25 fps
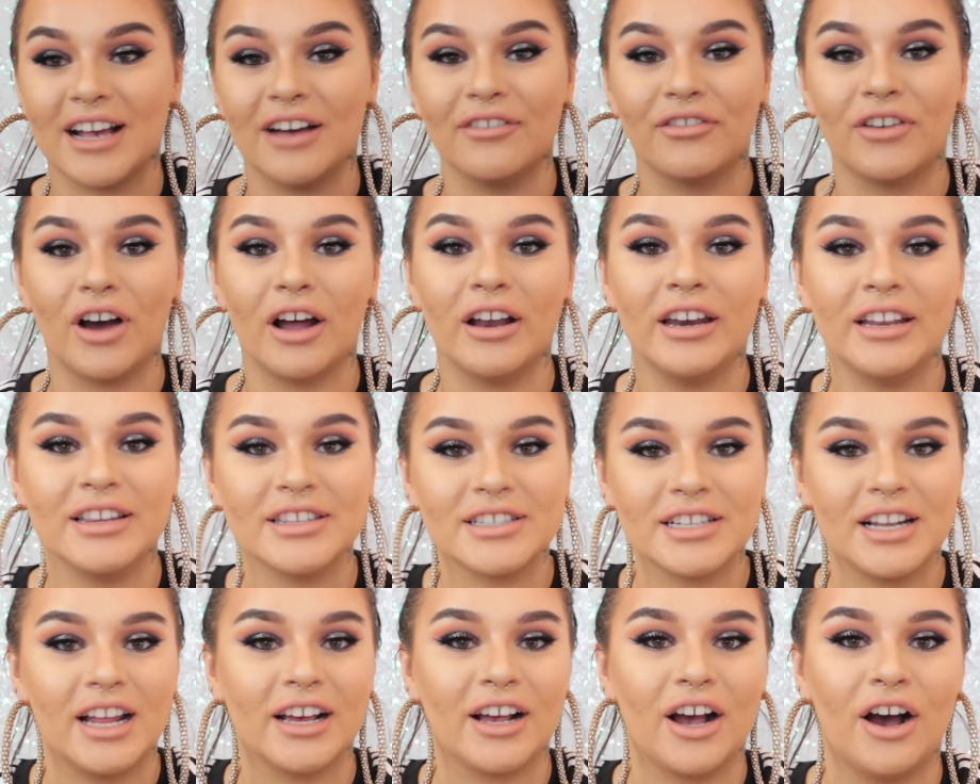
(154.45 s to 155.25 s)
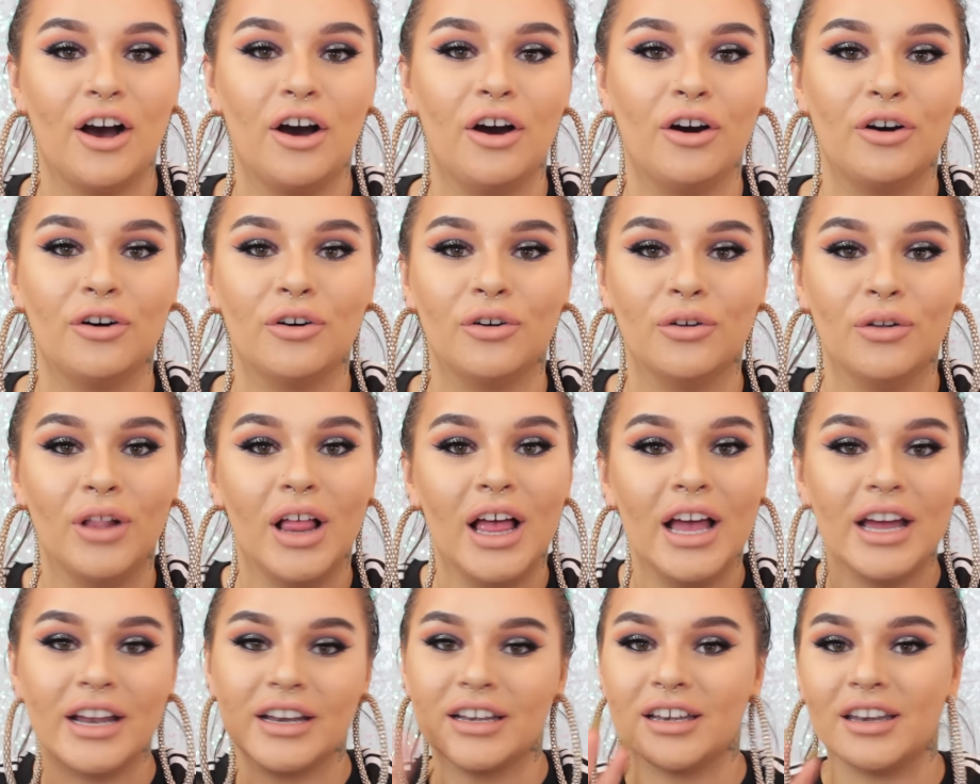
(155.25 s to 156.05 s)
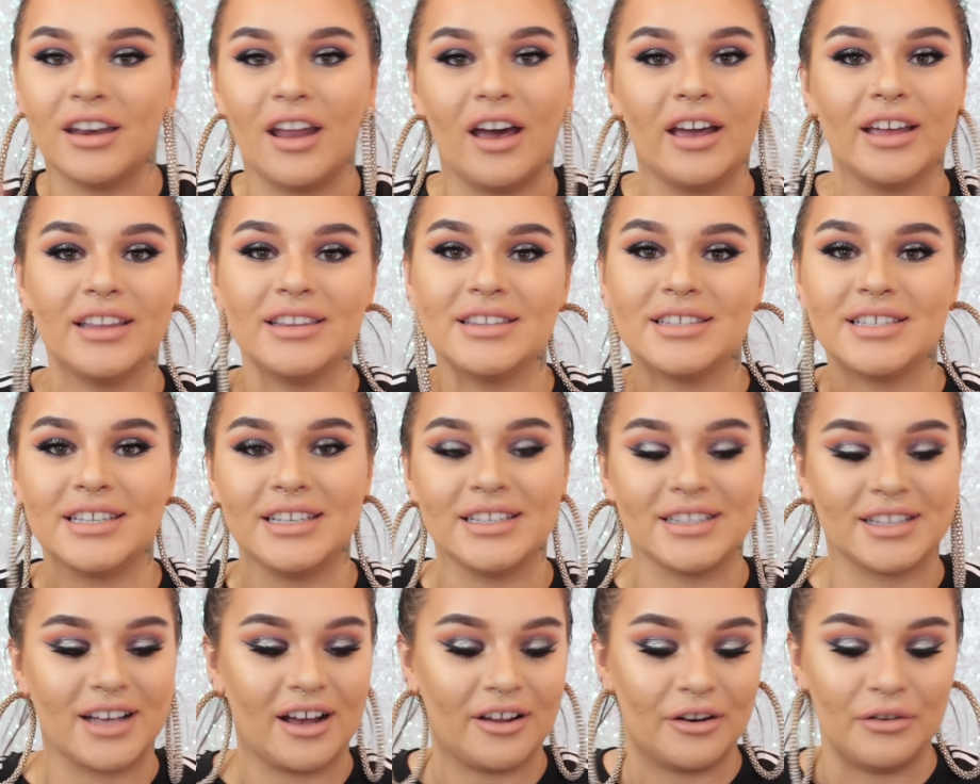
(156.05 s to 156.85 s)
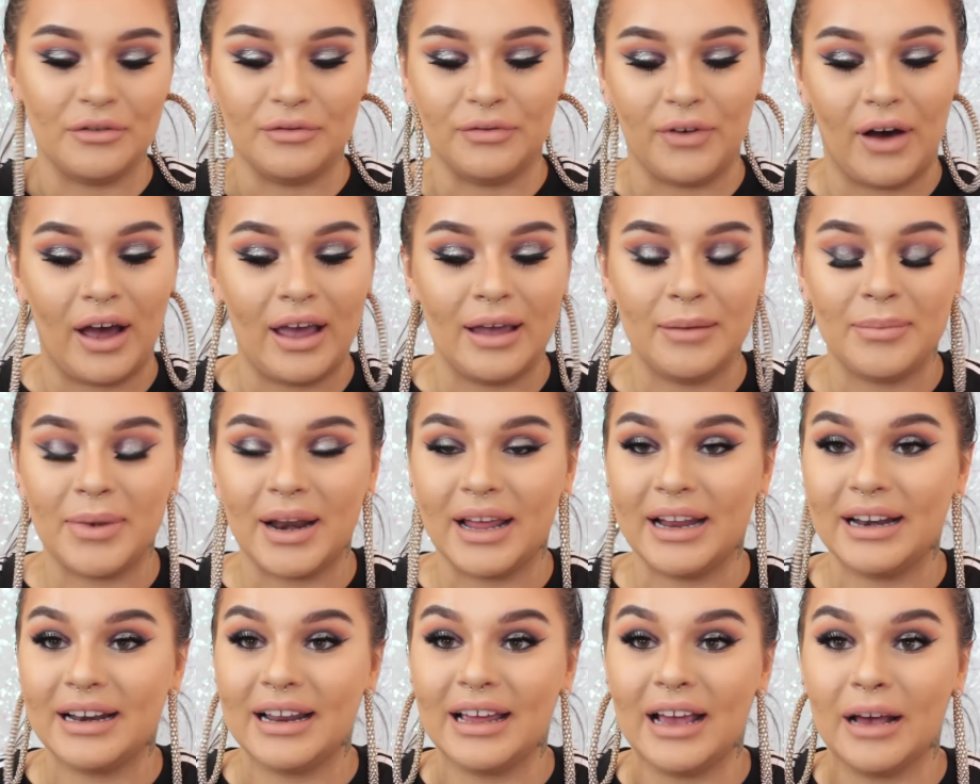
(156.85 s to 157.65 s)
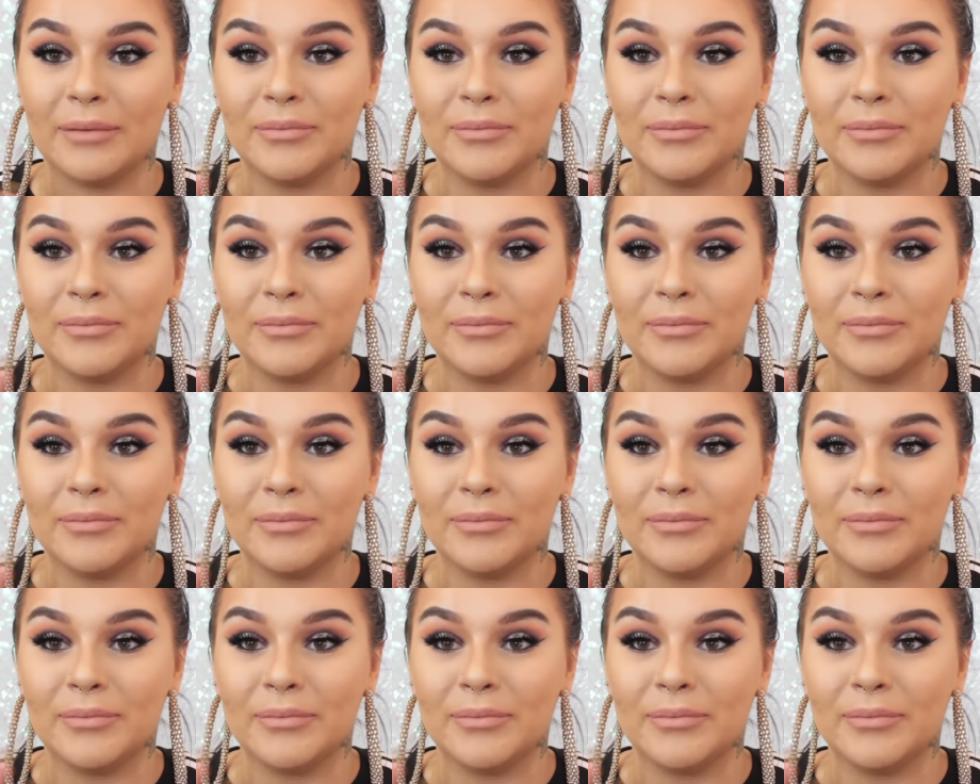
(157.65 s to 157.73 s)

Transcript: I've gone into like a whole 90s kind of vibe lately.